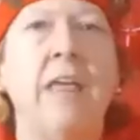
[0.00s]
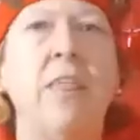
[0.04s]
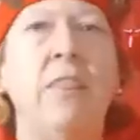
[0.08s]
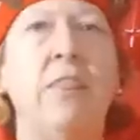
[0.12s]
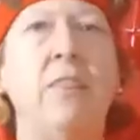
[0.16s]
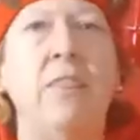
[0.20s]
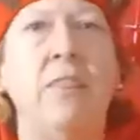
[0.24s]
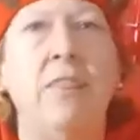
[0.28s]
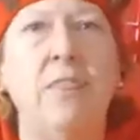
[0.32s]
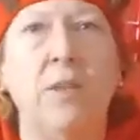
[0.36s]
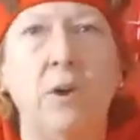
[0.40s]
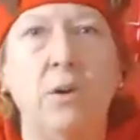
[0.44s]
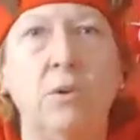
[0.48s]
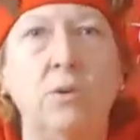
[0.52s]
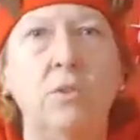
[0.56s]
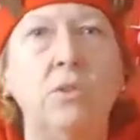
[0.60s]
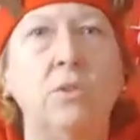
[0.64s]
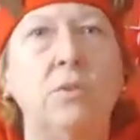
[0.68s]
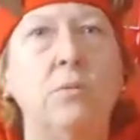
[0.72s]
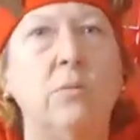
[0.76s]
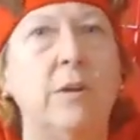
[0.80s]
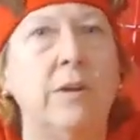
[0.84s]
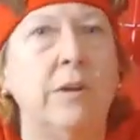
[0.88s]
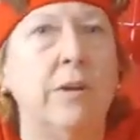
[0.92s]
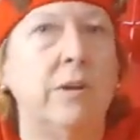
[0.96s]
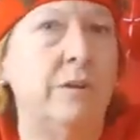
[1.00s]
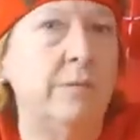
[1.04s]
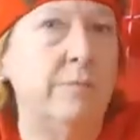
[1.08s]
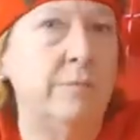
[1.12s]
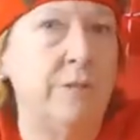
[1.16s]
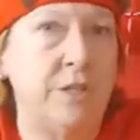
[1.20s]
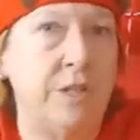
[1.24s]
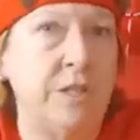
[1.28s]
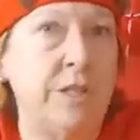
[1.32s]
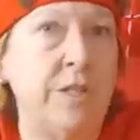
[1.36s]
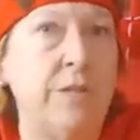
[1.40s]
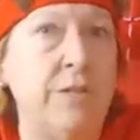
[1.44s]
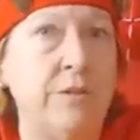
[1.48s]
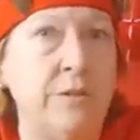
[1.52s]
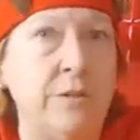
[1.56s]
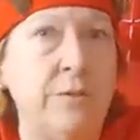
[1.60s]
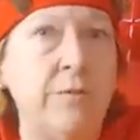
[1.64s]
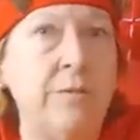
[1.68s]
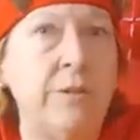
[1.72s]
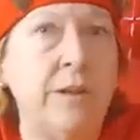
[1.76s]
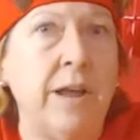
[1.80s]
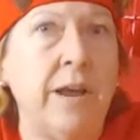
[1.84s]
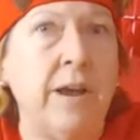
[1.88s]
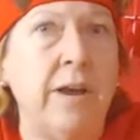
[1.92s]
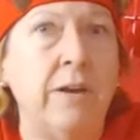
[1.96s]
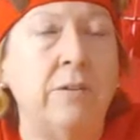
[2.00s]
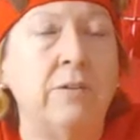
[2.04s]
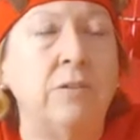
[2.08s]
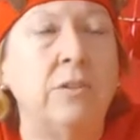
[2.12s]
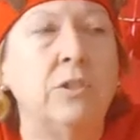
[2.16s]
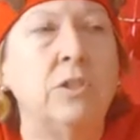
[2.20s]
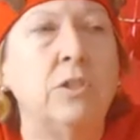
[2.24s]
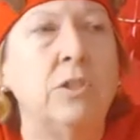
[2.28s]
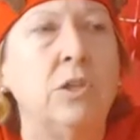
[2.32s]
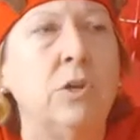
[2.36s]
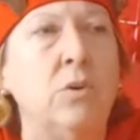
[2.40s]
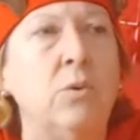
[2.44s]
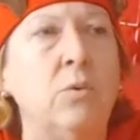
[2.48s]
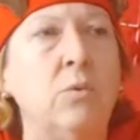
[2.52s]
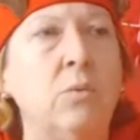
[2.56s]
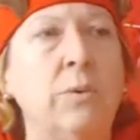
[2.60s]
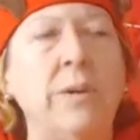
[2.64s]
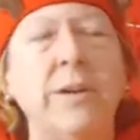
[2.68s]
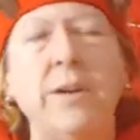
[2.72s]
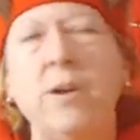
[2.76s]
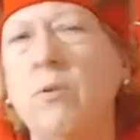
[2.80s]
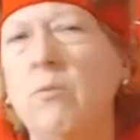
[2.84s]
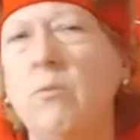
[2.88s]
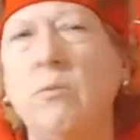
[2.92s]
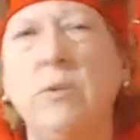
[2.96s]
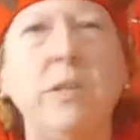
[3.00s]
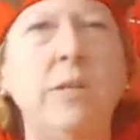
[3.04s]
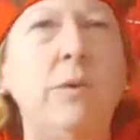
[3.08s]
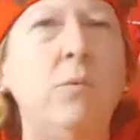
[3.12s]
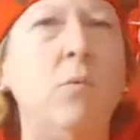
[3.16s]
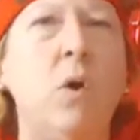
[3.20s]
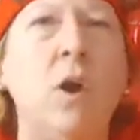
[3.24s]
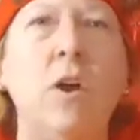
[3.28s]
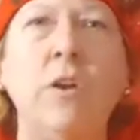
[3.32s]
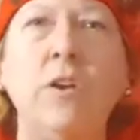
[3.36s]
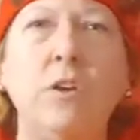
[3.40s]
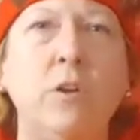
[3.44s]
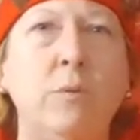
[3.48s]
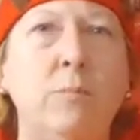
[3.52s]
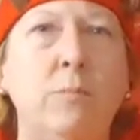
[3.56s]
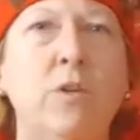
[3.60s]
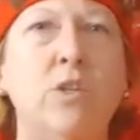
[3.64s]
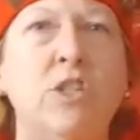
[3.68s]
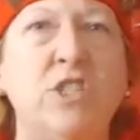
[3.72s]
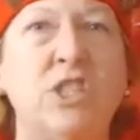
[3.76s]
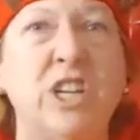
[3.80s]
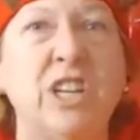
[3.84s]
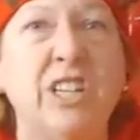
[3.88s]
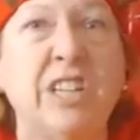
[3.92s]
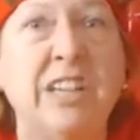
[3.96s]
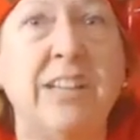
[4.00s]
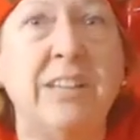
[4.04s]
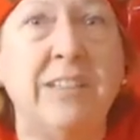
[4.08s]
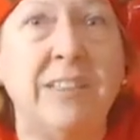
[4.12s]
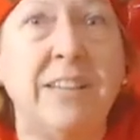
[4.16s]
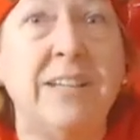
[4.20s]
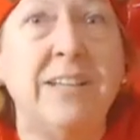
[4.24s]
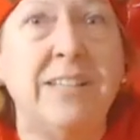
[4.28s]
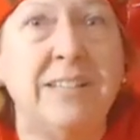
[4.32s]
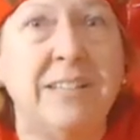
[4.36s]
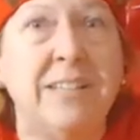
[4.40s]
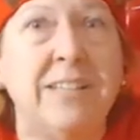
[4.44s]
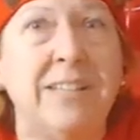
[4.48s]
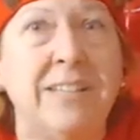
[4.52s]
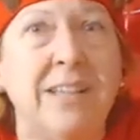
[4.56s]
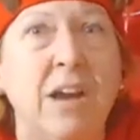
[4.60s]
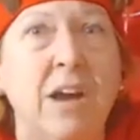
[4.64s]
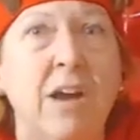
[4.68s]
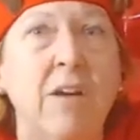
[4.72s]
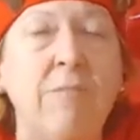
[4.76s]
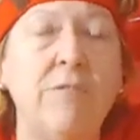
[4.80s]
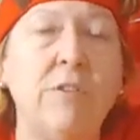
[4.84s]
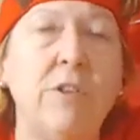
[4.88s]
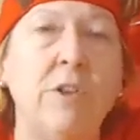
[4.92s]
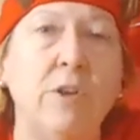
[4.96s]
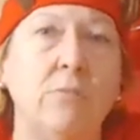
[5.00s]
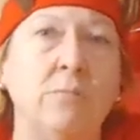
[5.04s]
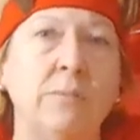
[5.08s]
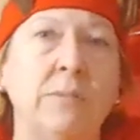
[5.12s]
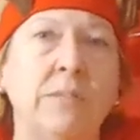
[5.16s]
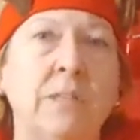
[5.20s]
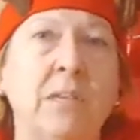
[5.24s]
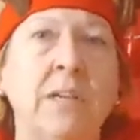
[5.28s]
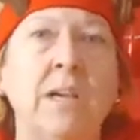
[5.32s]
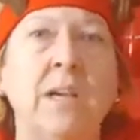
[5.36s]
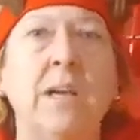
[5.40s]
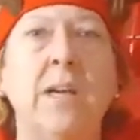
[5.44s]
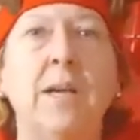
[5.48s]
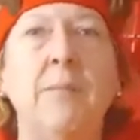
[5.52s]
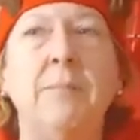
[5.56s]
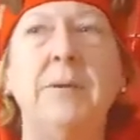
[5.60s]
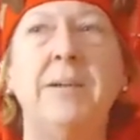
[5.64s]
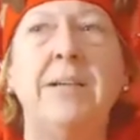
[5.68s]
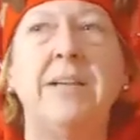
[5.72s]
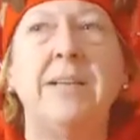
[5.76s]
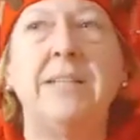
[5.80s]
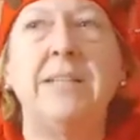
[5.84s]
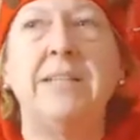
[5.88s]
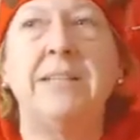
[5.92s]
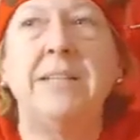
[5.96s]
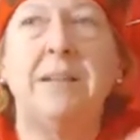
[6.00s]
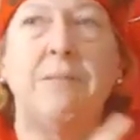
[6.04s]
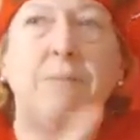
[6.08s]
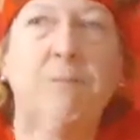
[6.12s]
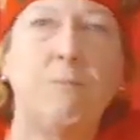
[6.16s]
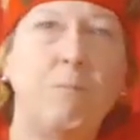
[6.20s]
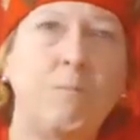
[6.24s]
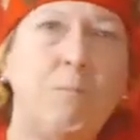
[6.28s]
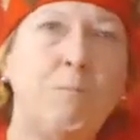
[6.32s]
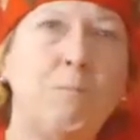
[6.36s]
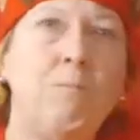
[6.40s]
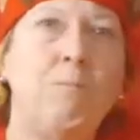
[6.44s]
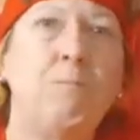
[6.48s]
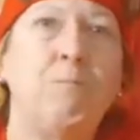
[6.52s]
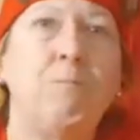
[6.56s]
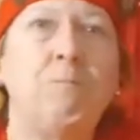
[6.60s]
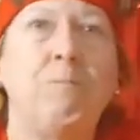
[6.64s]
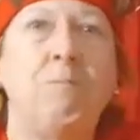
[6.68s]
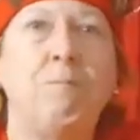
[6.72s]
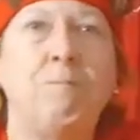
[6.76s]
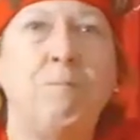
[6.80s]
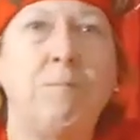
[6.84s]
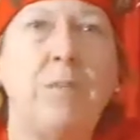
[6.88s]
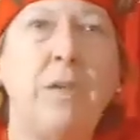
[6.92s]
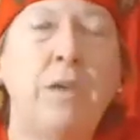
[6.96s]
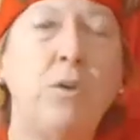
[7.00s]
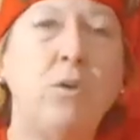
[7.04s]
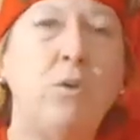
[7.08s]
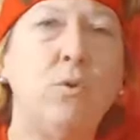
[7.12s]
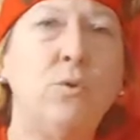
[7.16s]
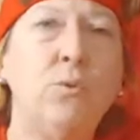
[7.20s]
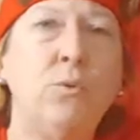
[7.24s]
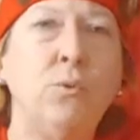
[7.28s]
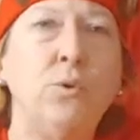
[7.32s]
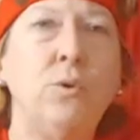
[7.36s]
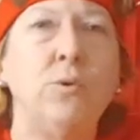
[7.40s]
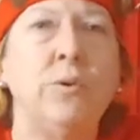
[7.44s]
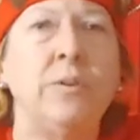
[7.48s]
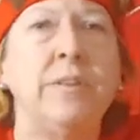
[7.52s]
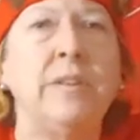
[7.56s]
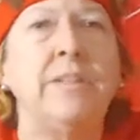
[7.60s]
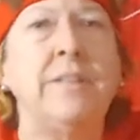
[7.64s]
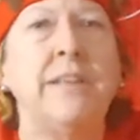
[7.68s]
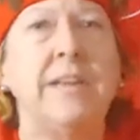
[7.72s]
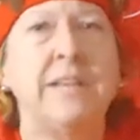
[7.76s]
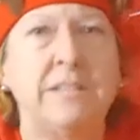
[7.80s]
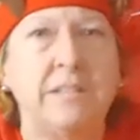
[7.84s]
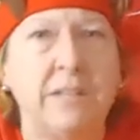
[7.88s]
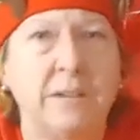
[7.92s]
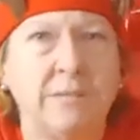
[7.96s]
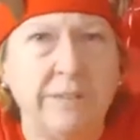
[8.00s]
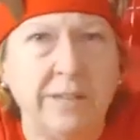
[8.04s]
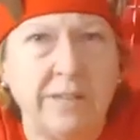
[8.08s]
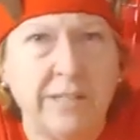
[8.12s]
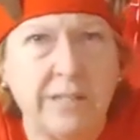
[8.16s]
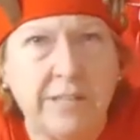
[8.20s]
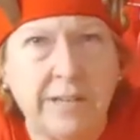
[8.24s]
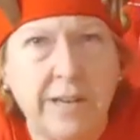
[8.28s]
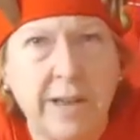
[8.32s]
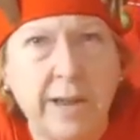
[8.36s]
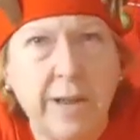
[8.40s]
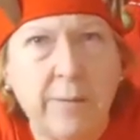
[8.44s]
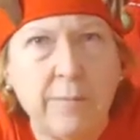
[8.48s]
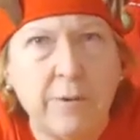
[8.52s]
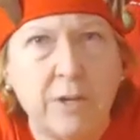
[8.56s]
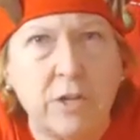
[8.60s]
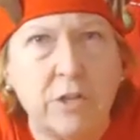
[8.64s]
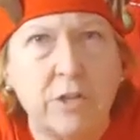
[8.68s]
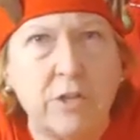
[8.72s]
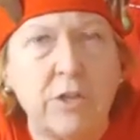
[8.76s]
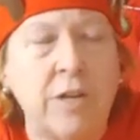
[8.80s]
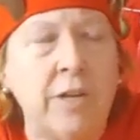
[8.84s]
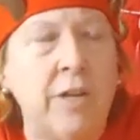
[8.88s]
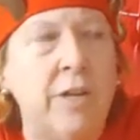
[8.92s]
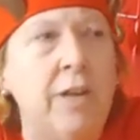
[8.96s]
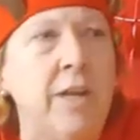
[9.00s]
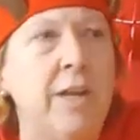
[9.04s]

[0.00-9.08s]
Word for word: Those are run on a machine too now. So we don't really want you to put chunky things in the envelopes because they go through and then that stuff gets damaged.